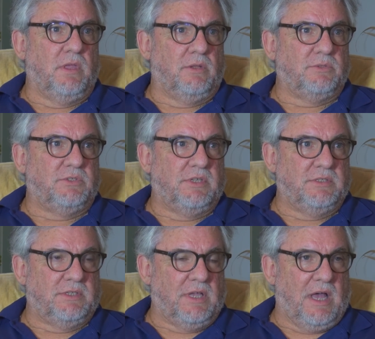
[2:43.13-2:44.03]

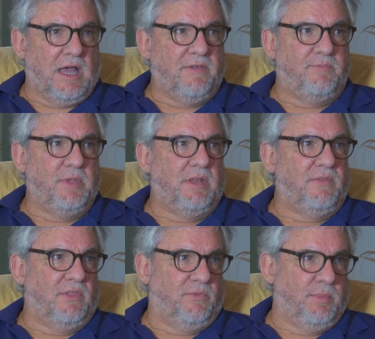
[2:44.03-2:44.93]
since I've been
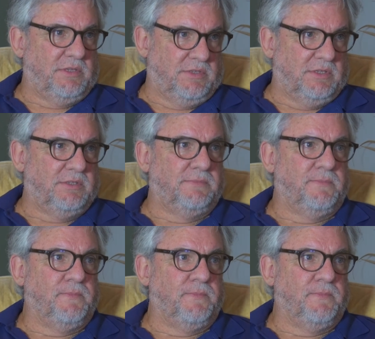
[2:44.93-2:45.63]
in this business,